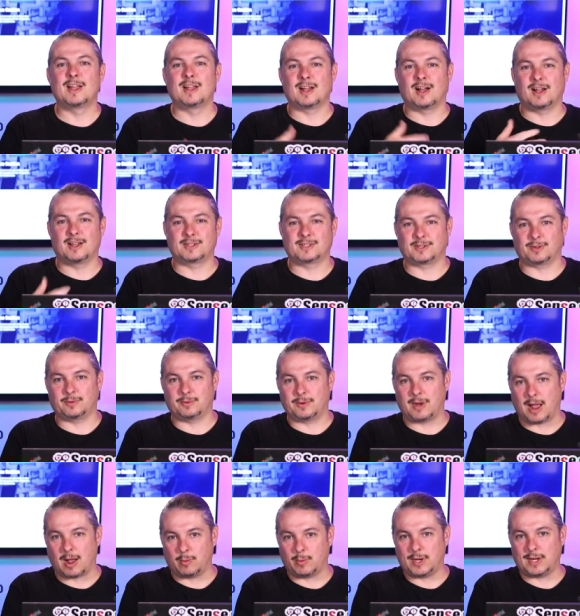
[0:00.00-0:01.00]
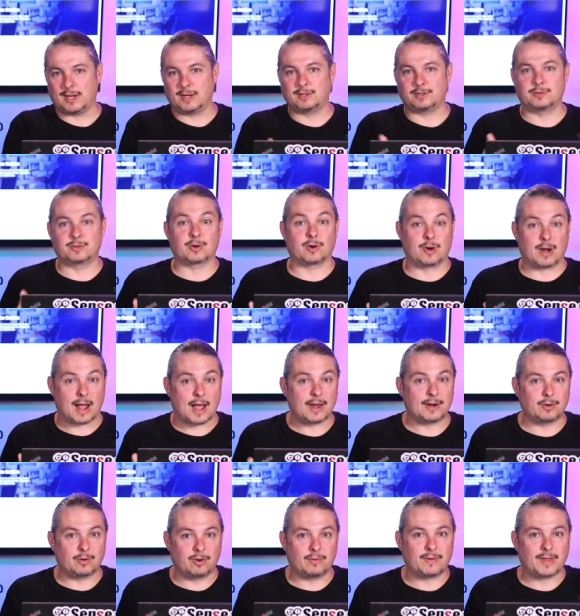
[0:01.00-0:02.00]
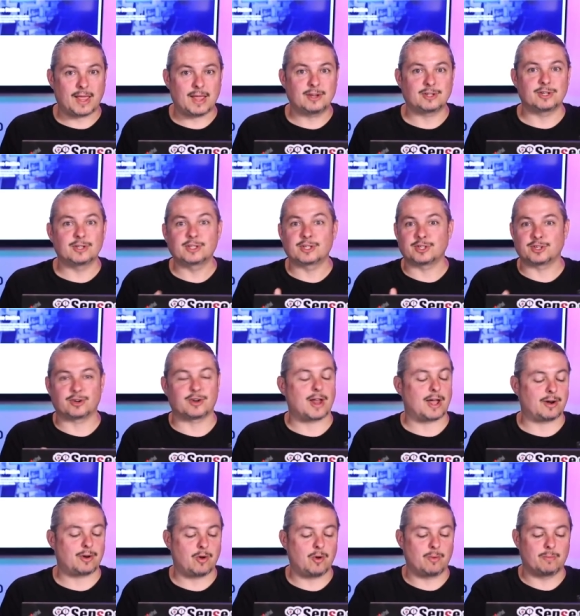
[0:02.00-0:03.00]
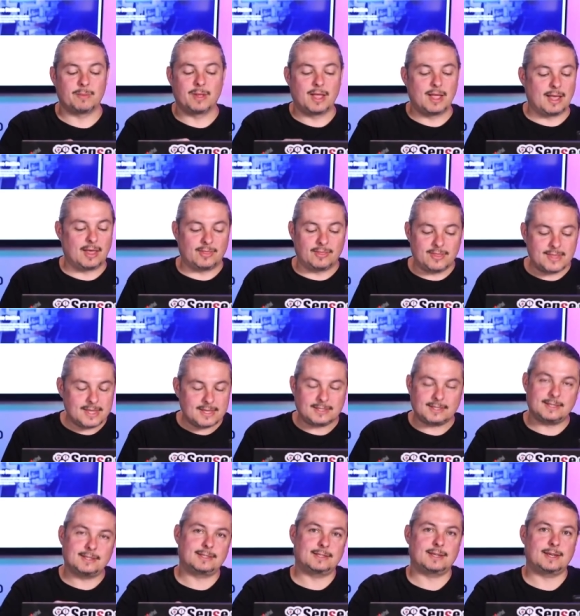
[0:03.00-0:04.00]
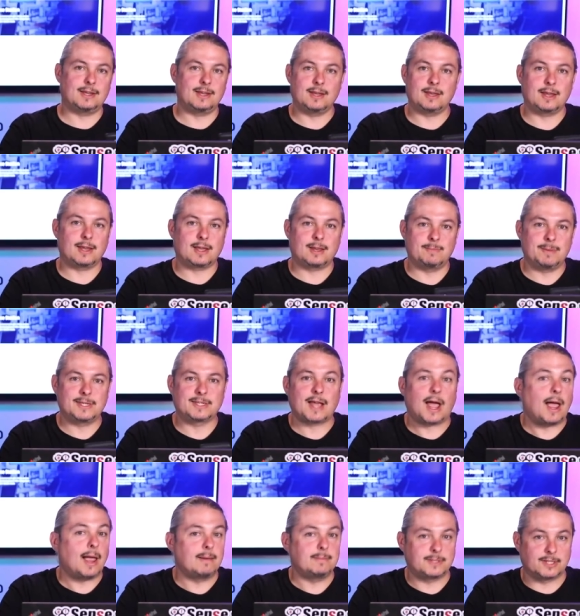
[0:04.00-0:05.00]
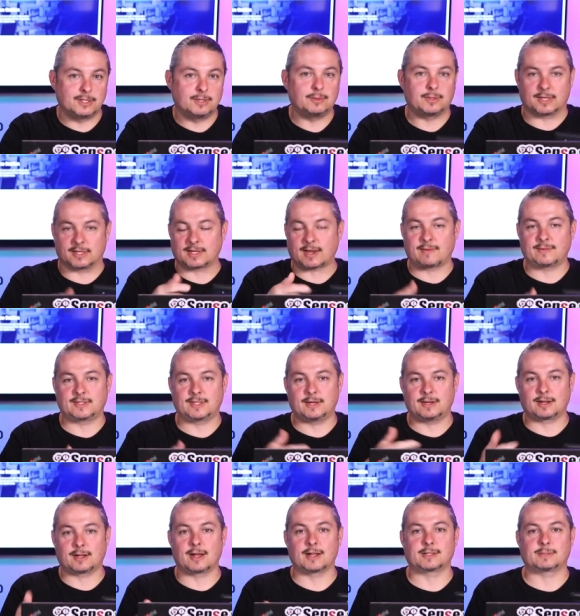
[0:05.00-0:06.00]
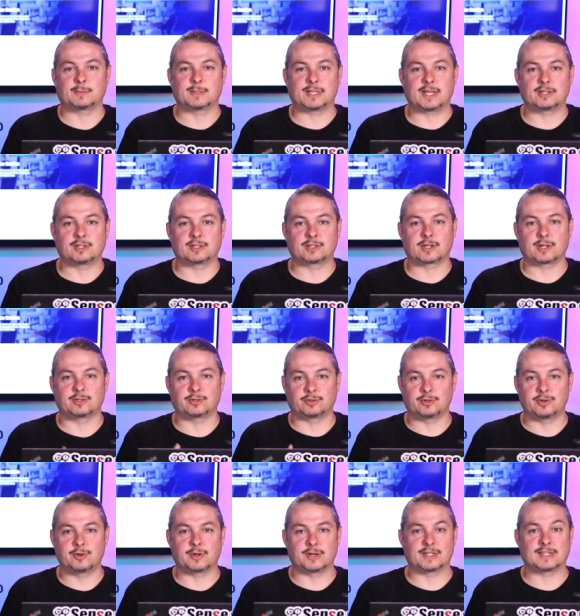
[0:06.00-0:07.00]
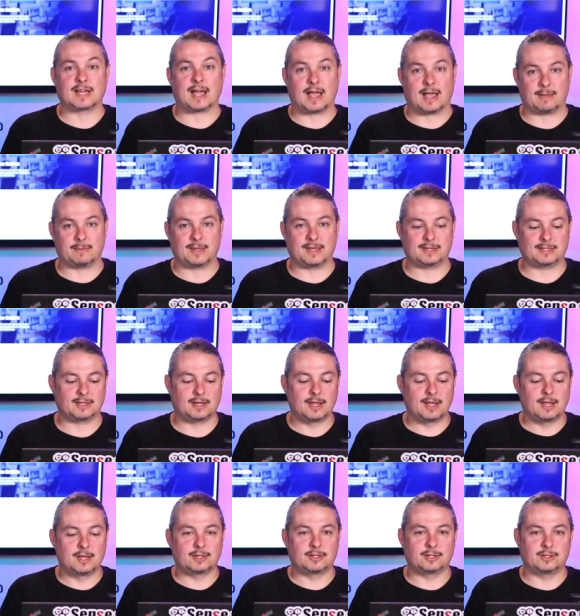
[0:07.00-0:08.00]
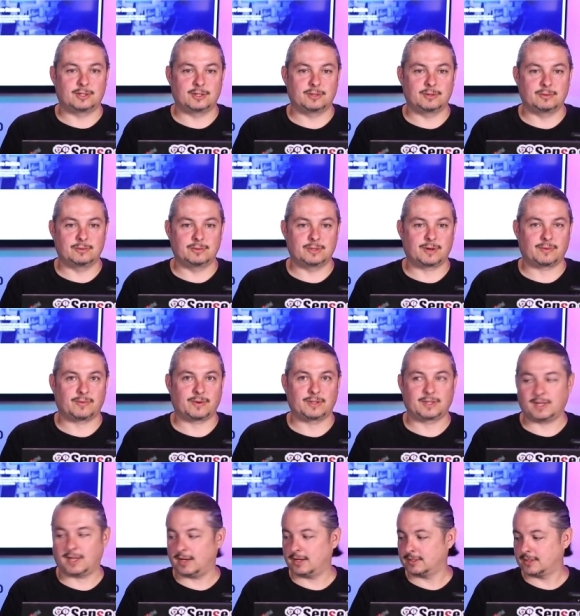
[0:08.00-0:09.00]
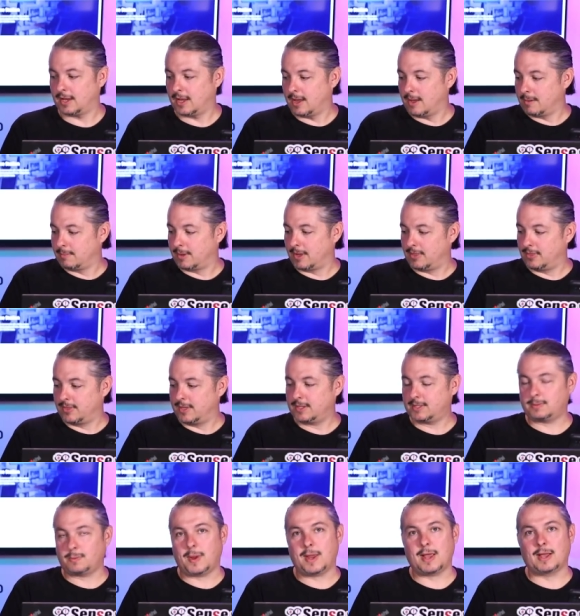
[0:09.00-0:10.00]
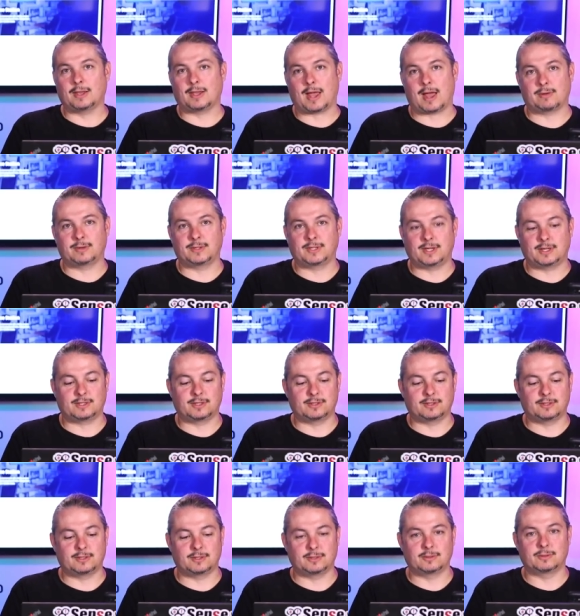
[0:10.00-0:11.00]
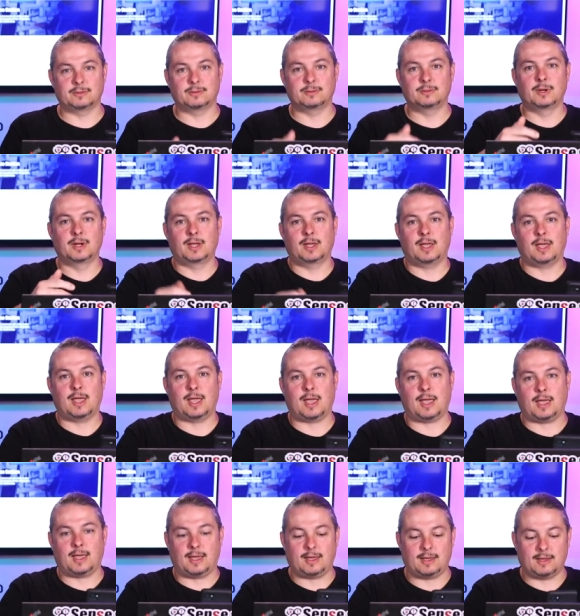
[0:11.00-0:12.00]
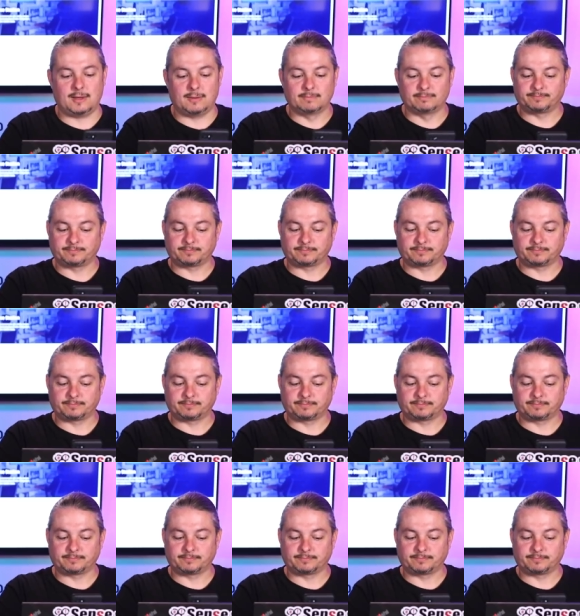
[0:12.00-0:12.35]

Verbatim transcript: Uh, so now we need to turn on notifications because you're not home. This is, it can be timed to do this. Obviously in the customization schedule, you can time it to do different things, but this way allows it to do a